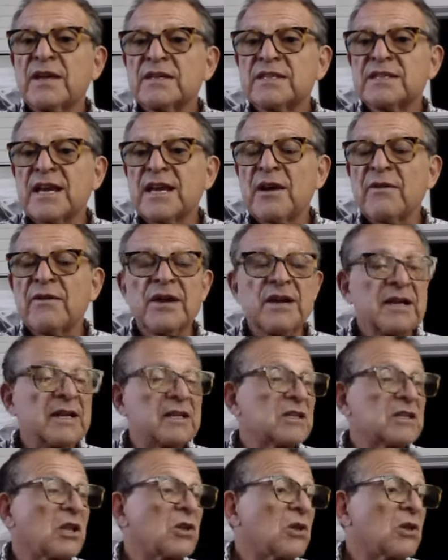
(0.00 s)
Sarah
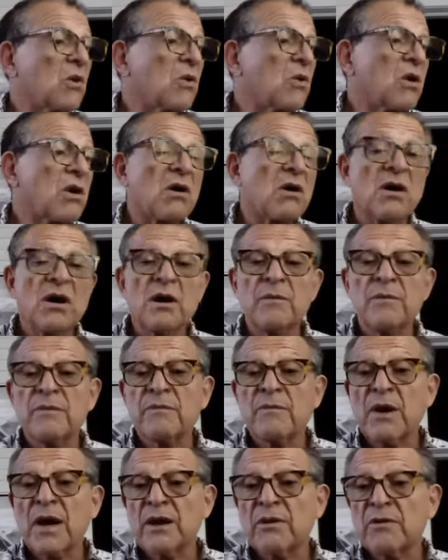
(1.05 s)
is a low-carb,
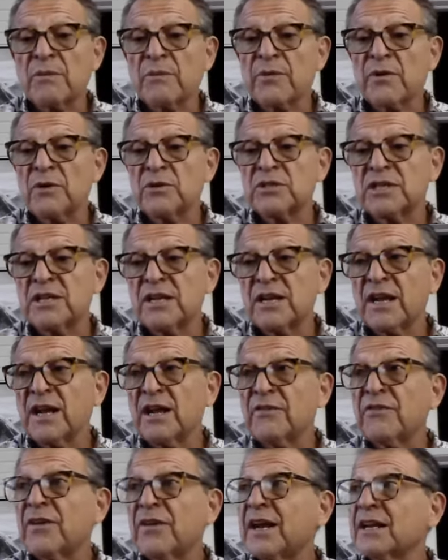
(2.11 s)
moderate protein,
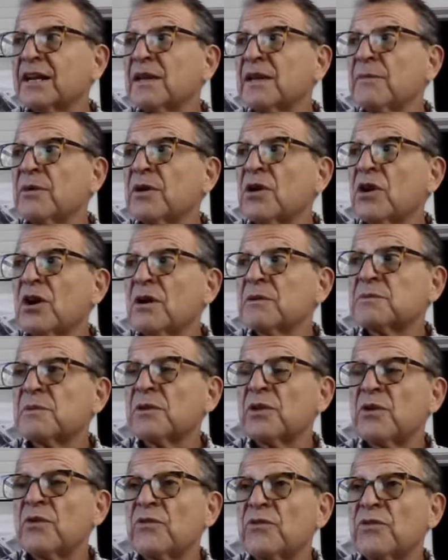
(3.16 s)
high-fat. Keep your carbs
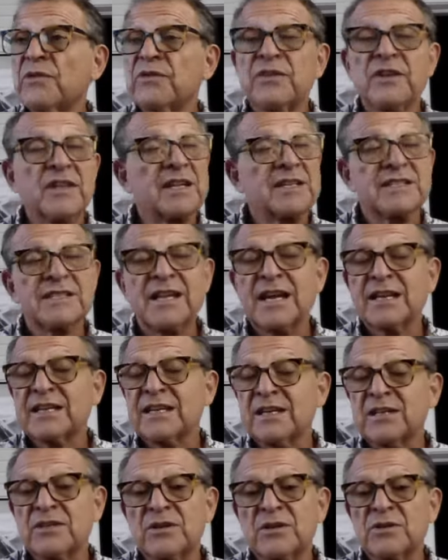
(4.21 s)
below 50. That's not
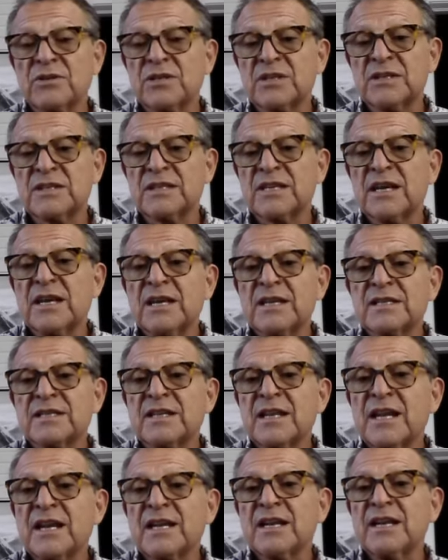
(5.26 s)
ketosis. It's
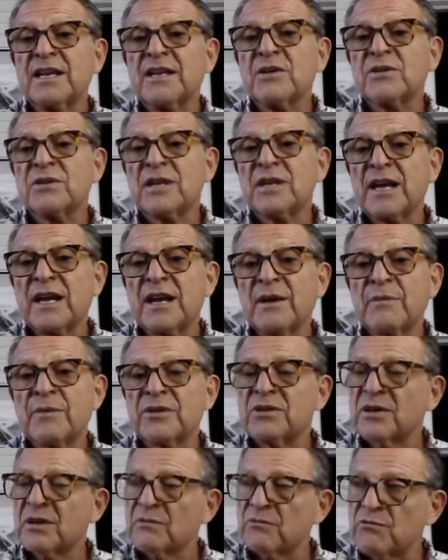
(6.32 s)
not a keto diet,
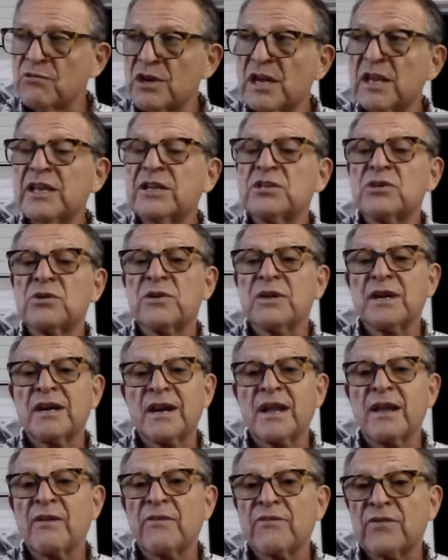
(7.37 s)
but you can really do it and
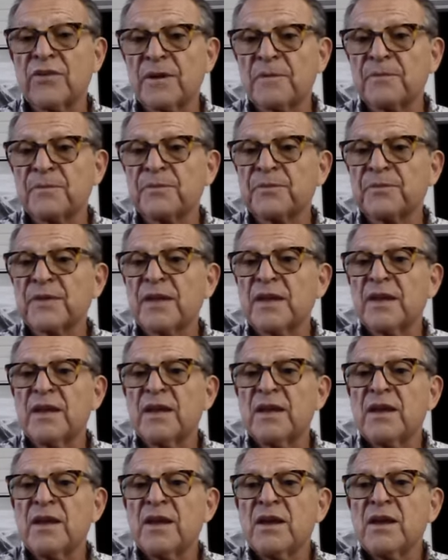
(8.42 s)
have fun.
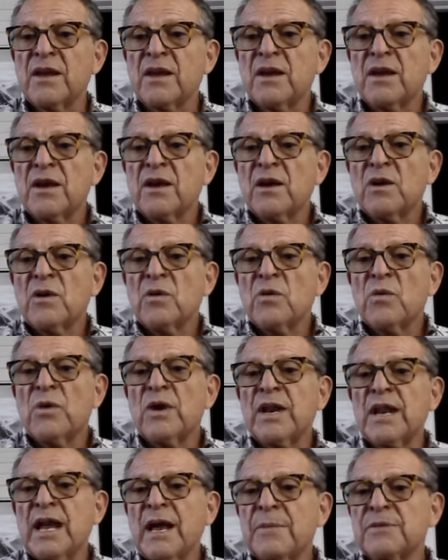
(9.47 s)

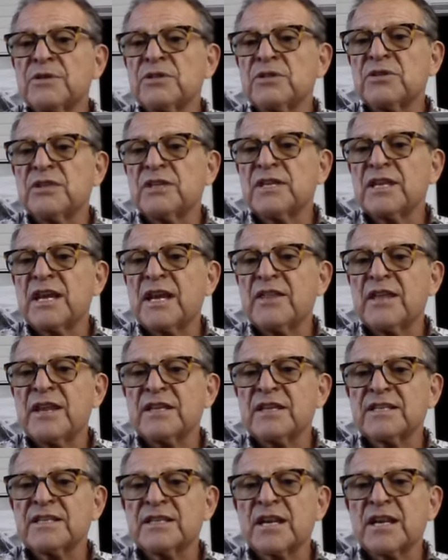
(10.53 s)
What happens to the dye that
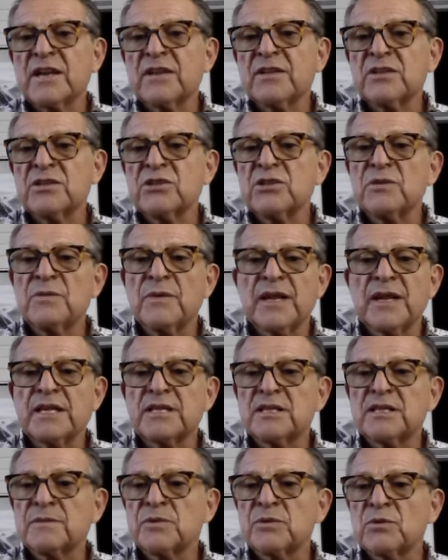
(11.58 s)
is stuck in the tube? It
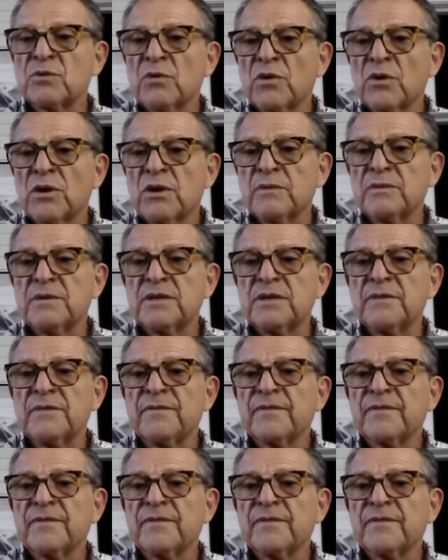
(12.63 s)
gets absorbed.